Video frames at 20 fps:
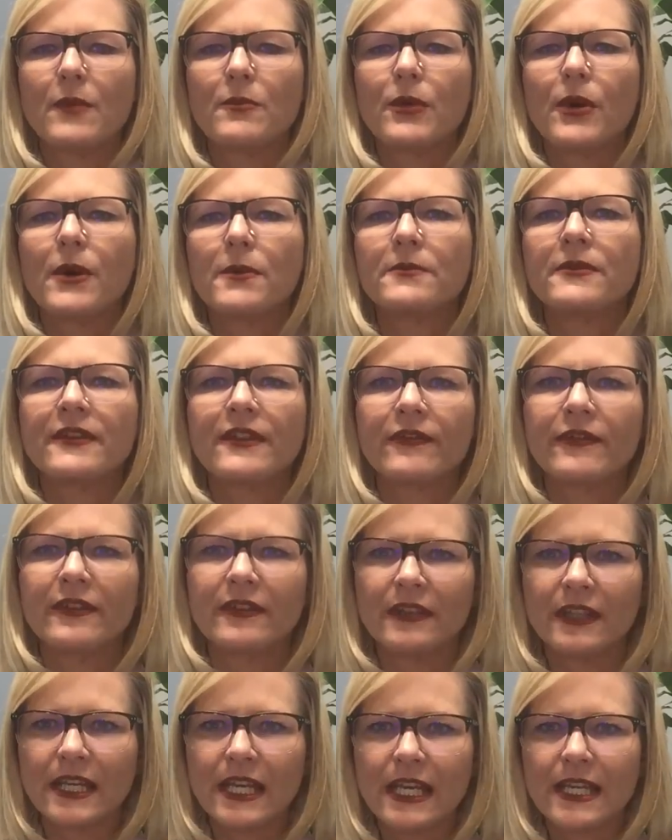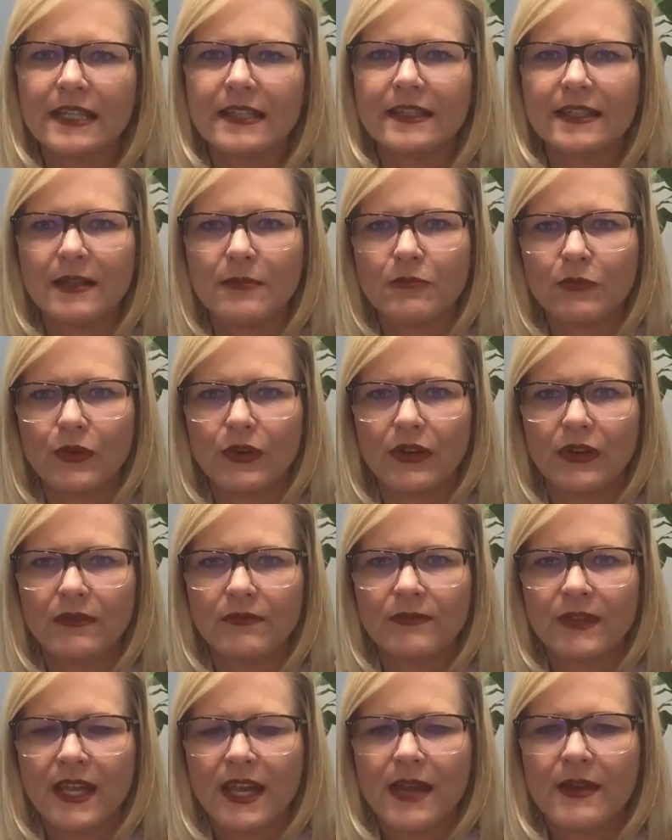purposefully simple,
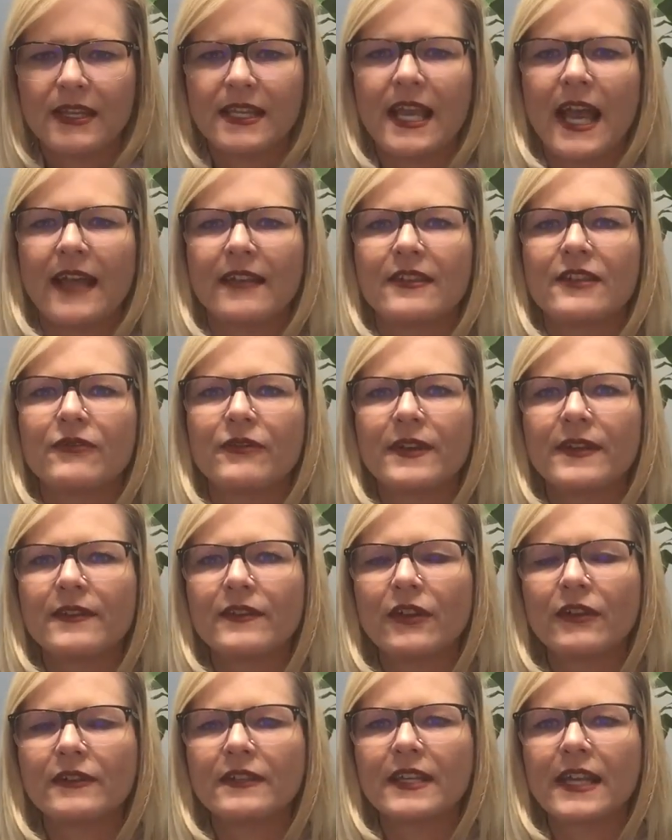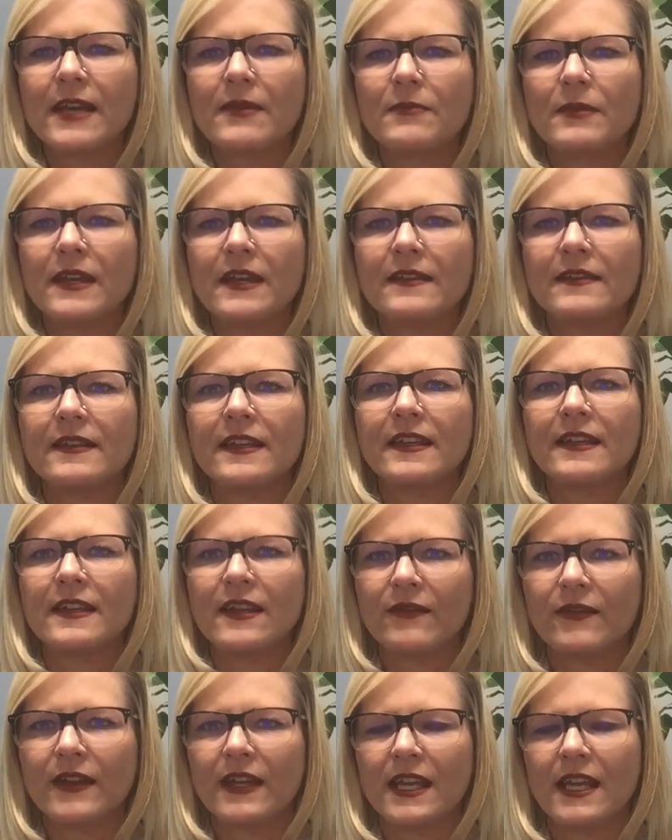yet the results can be
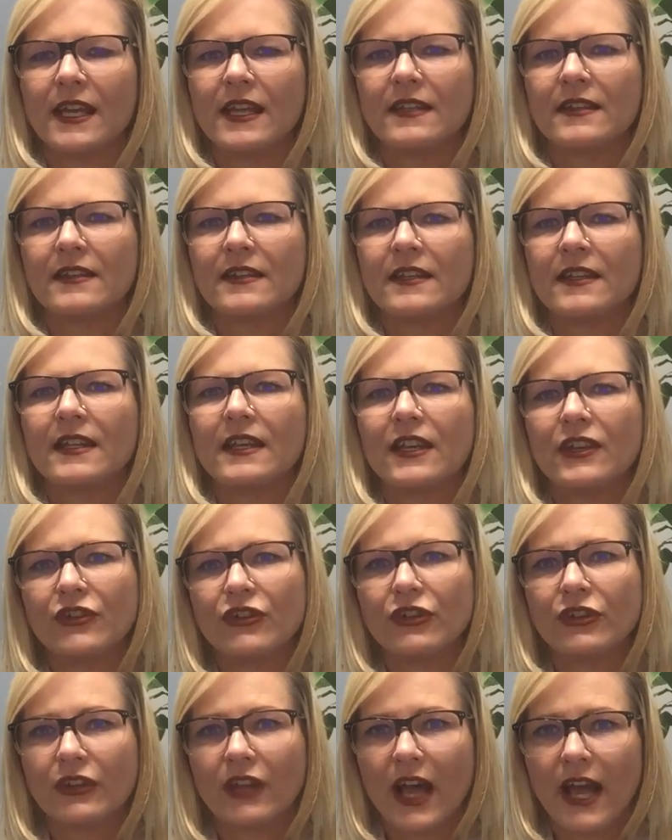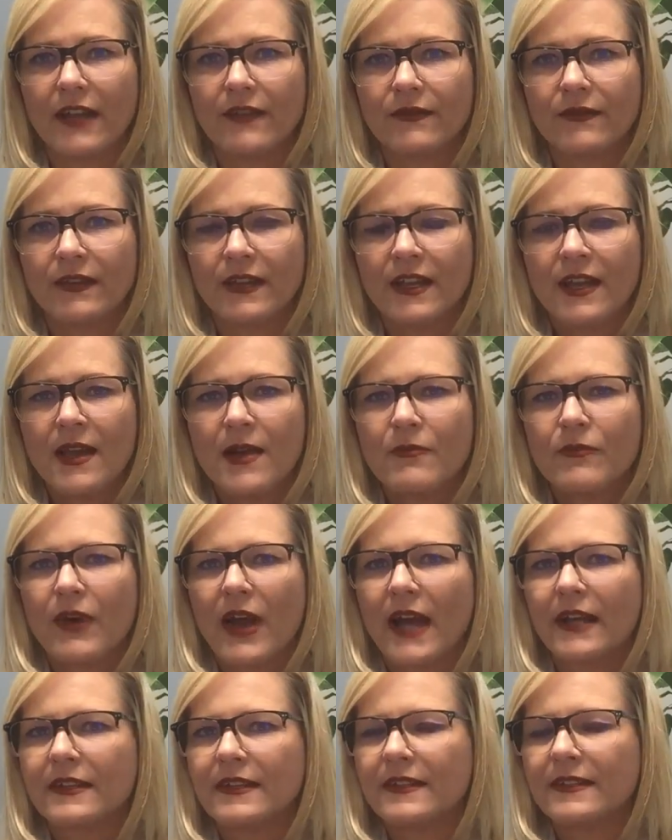significant in your life.
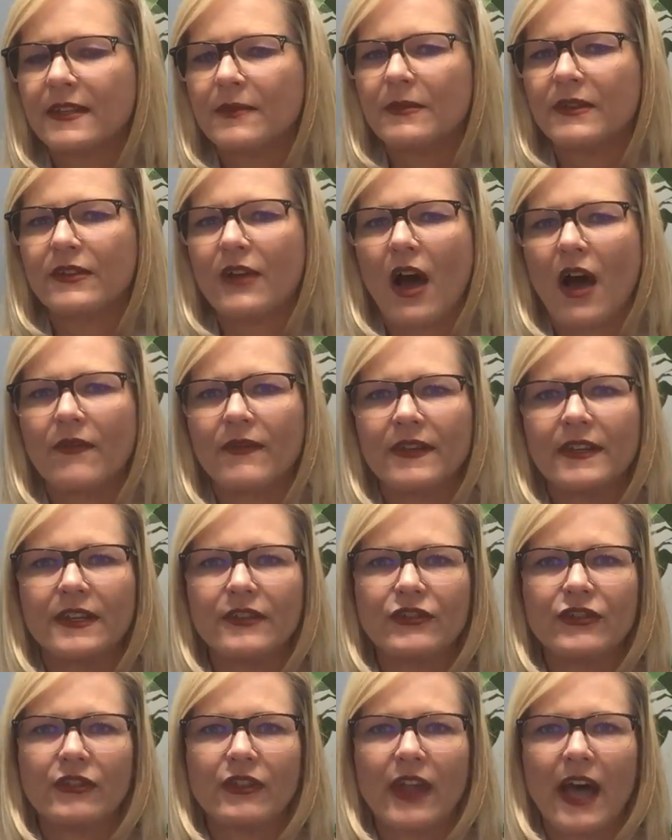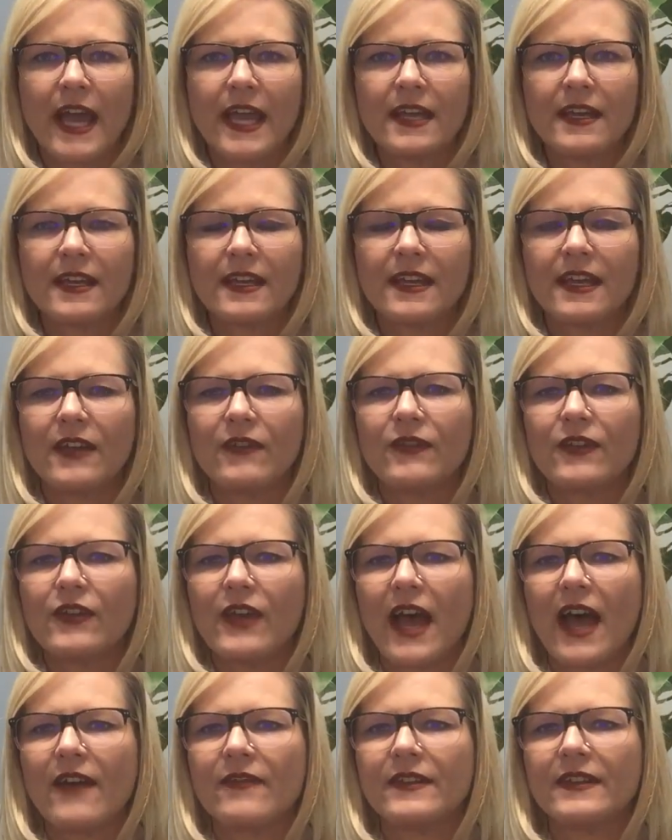Practice them as often as you like. If you
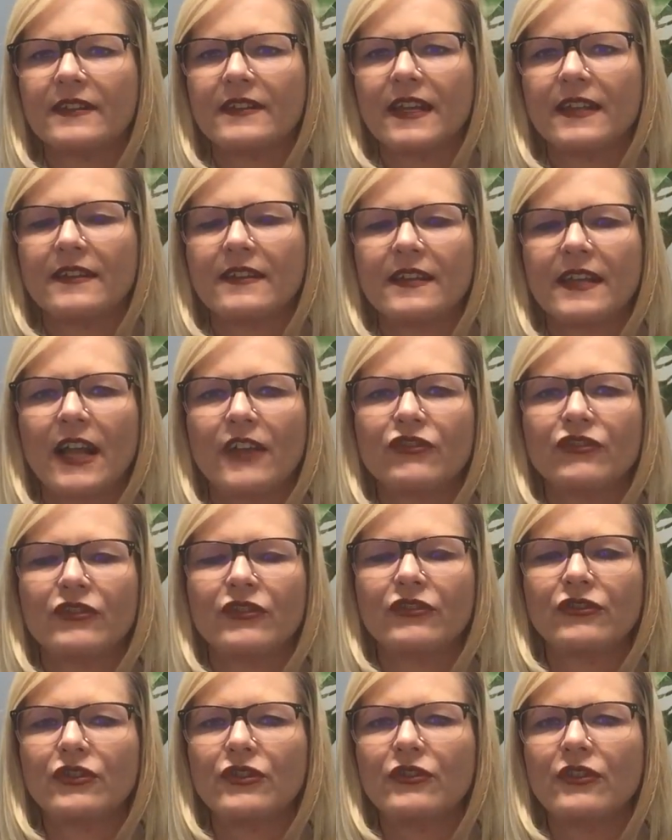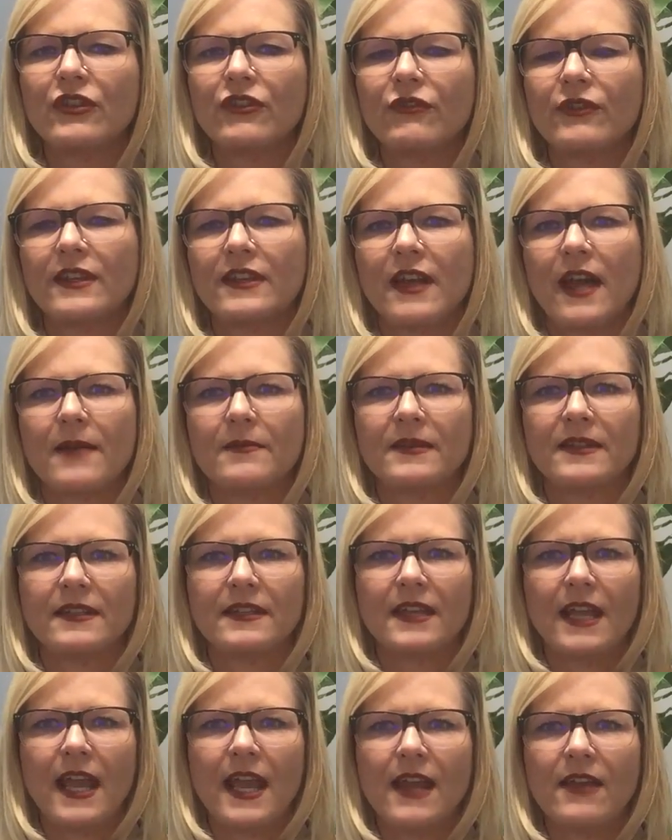have a set schedule, 2 to 3 times a
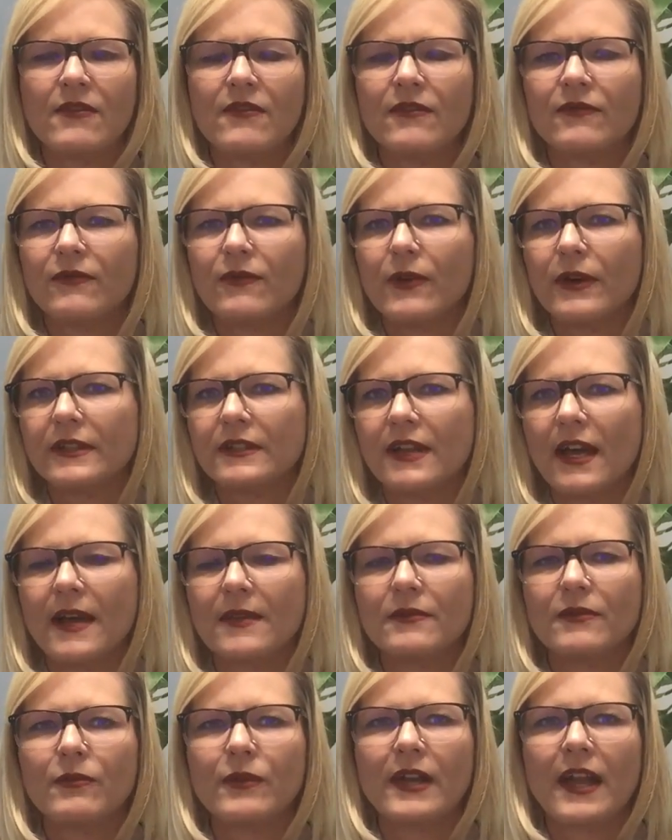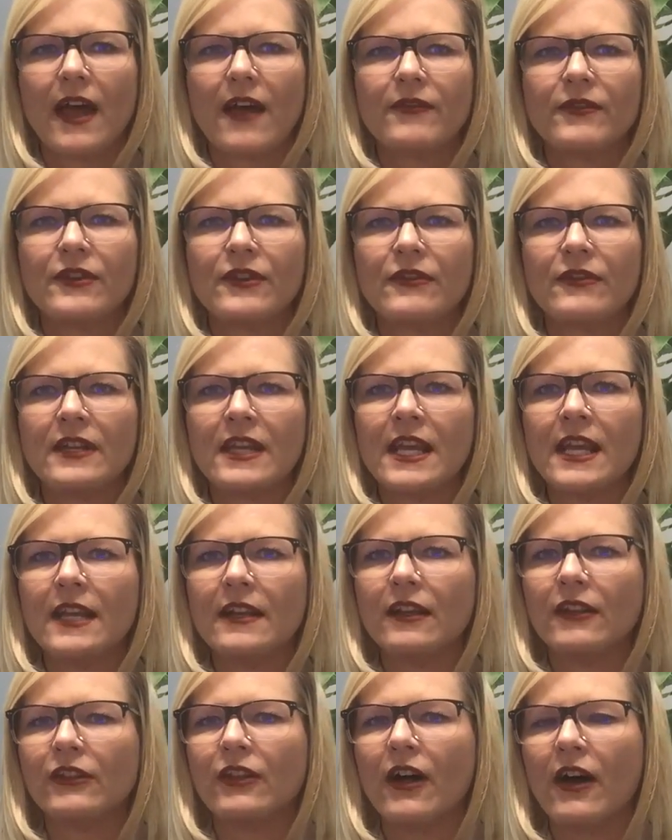day, 4 times, whatever you
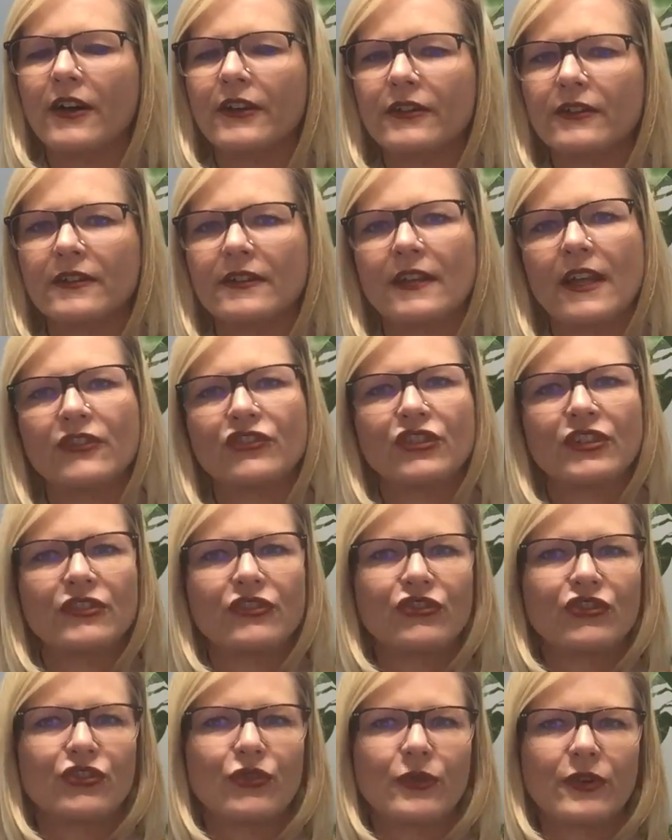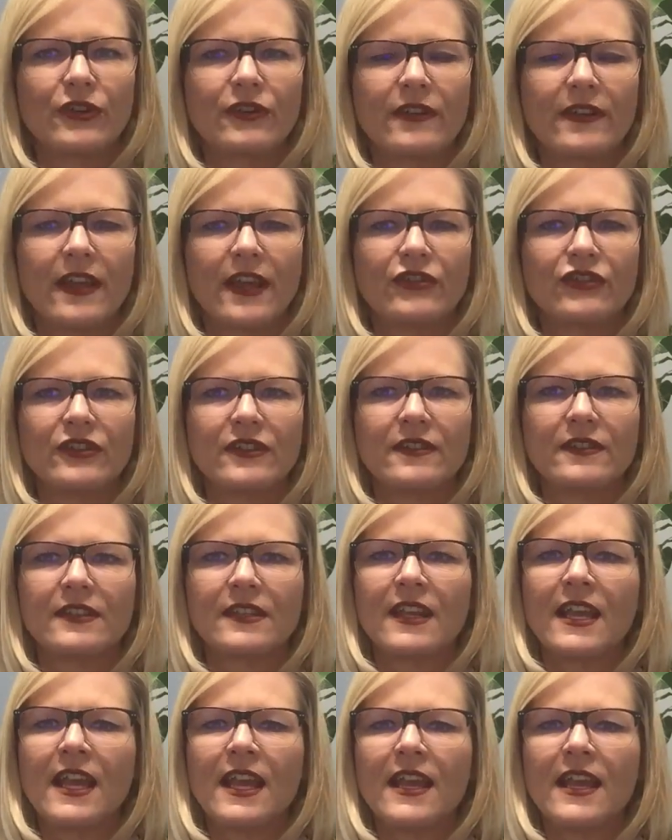need, longer sessions, shorter sessions,